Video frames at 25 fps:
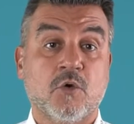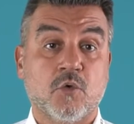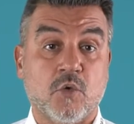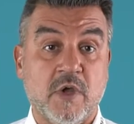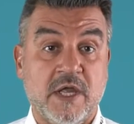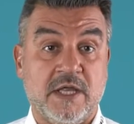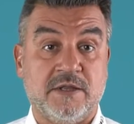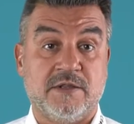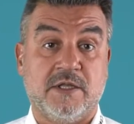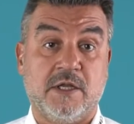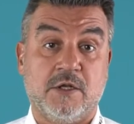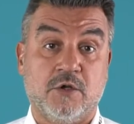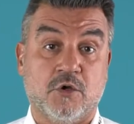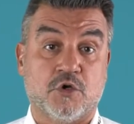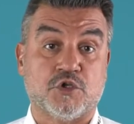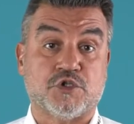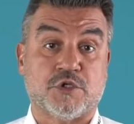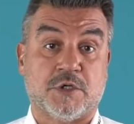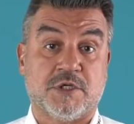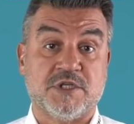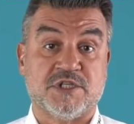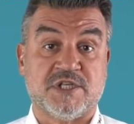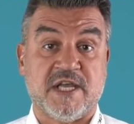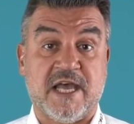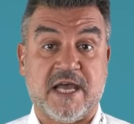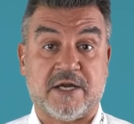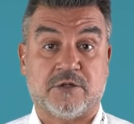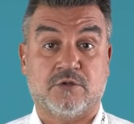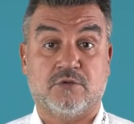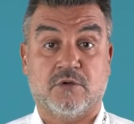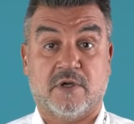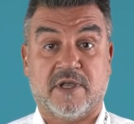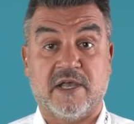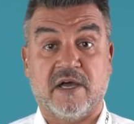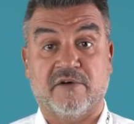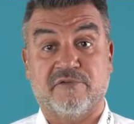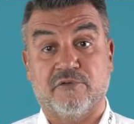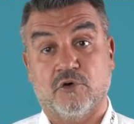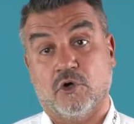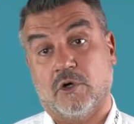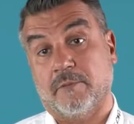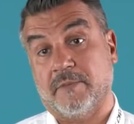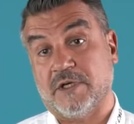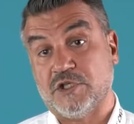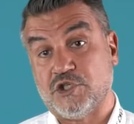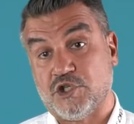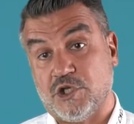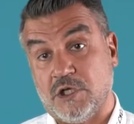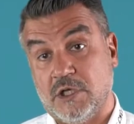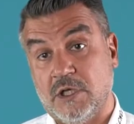So our insert, which has the
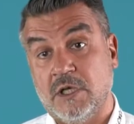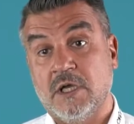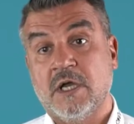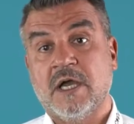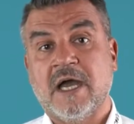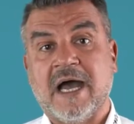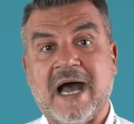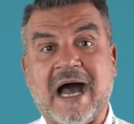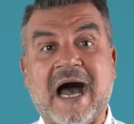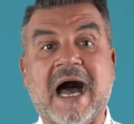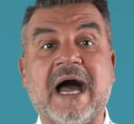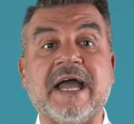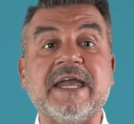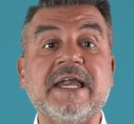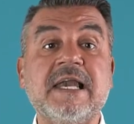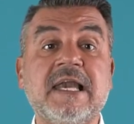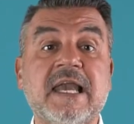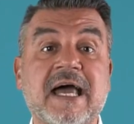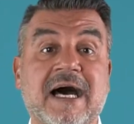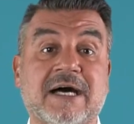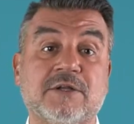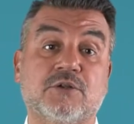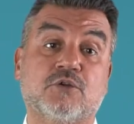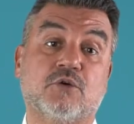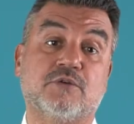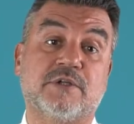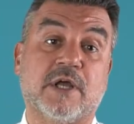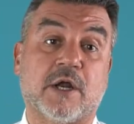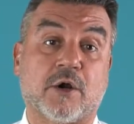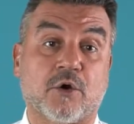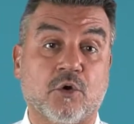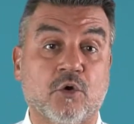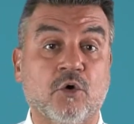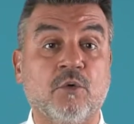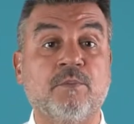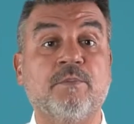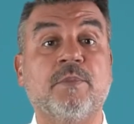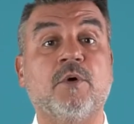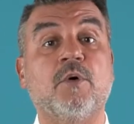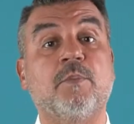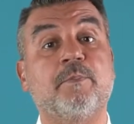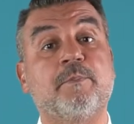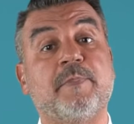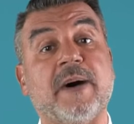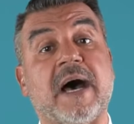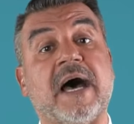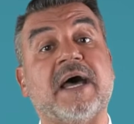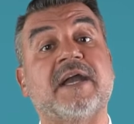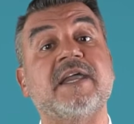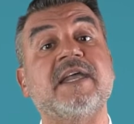shape C, has the side of the
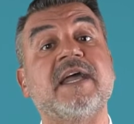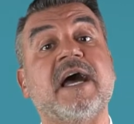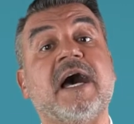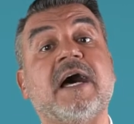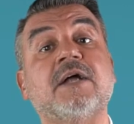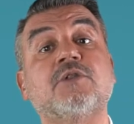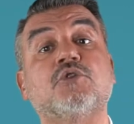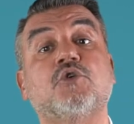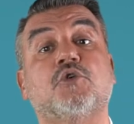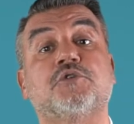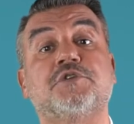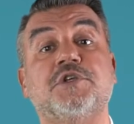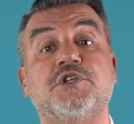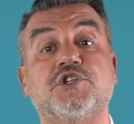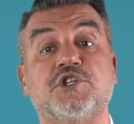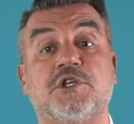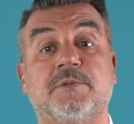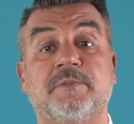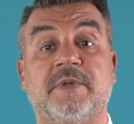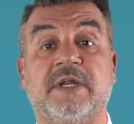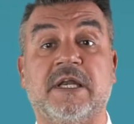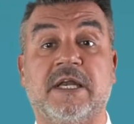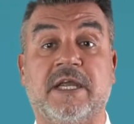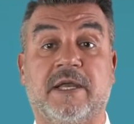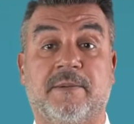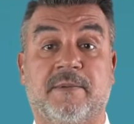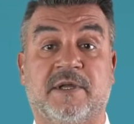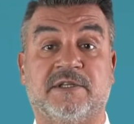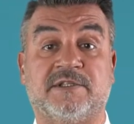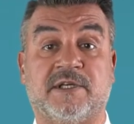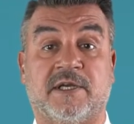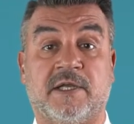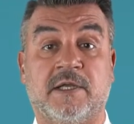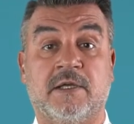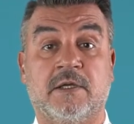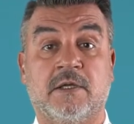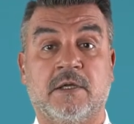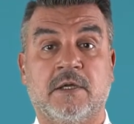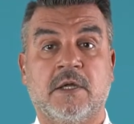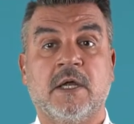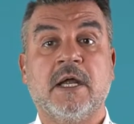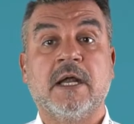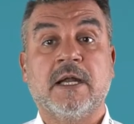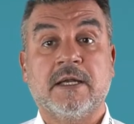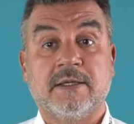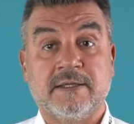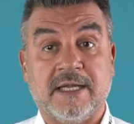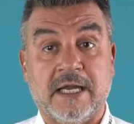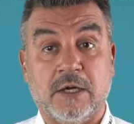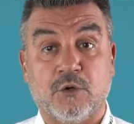rhombus equal to 12 millimeters.
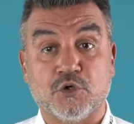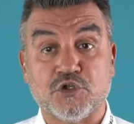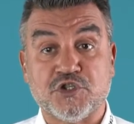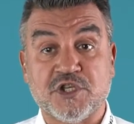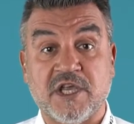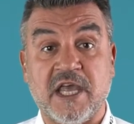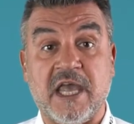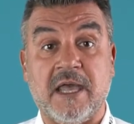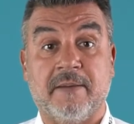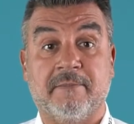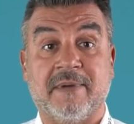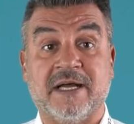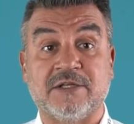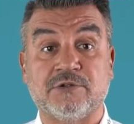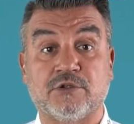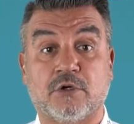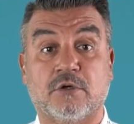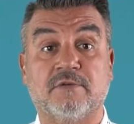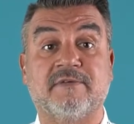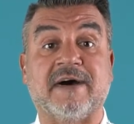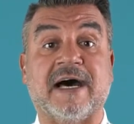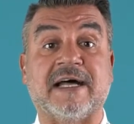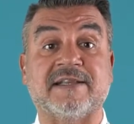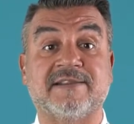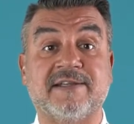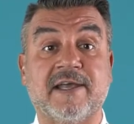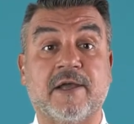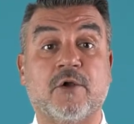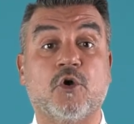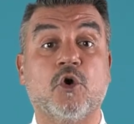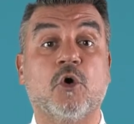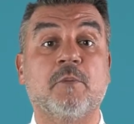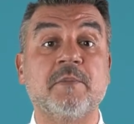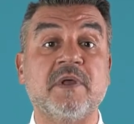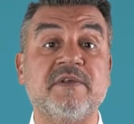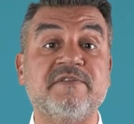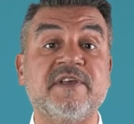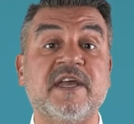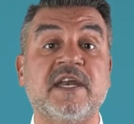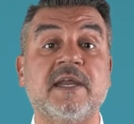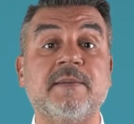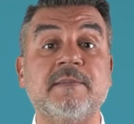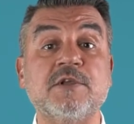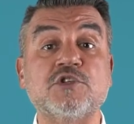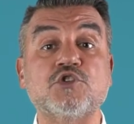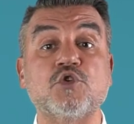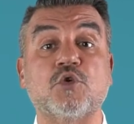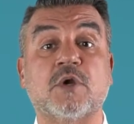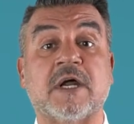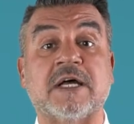In the scheme, you will find how the side is
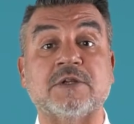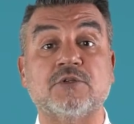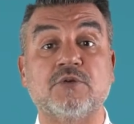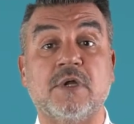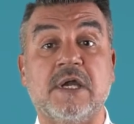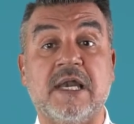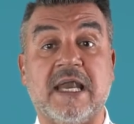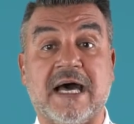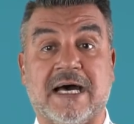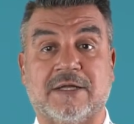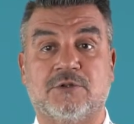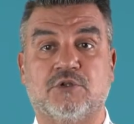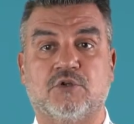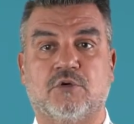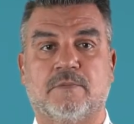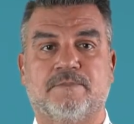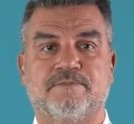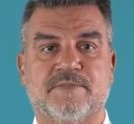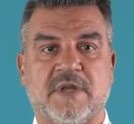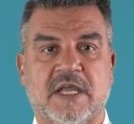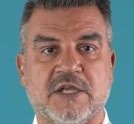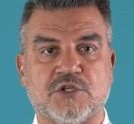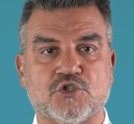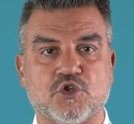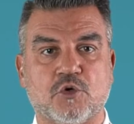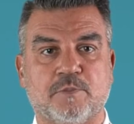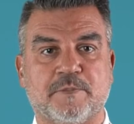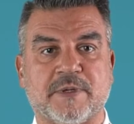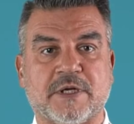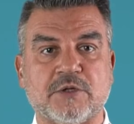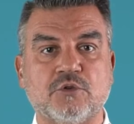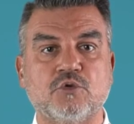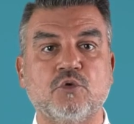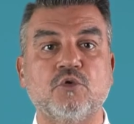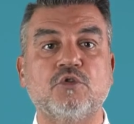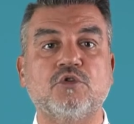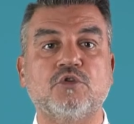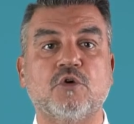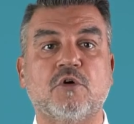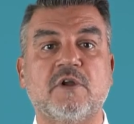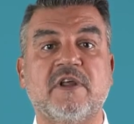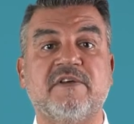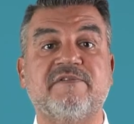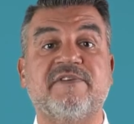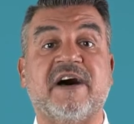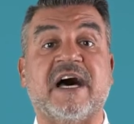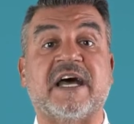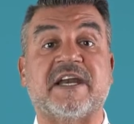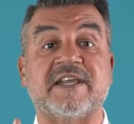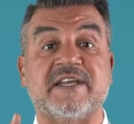measured, and especially the
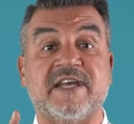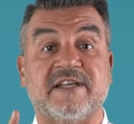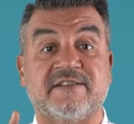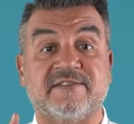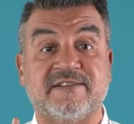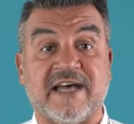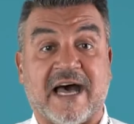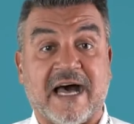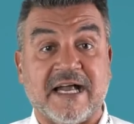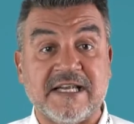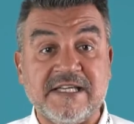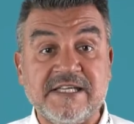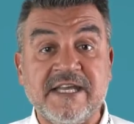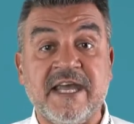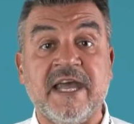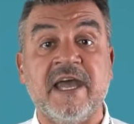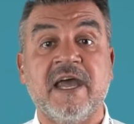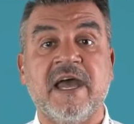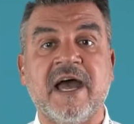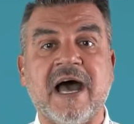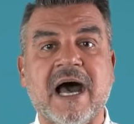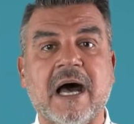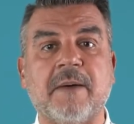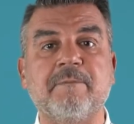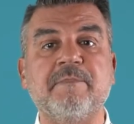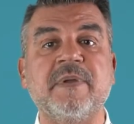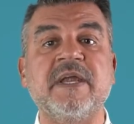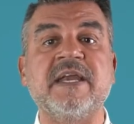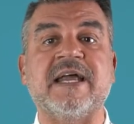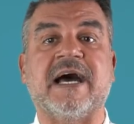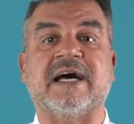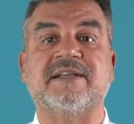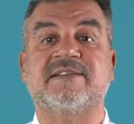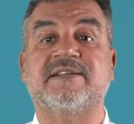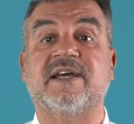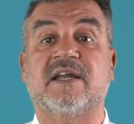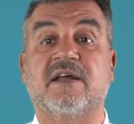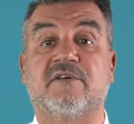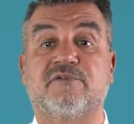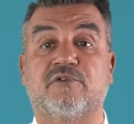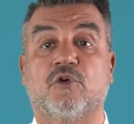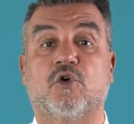various sizes combined with the shape.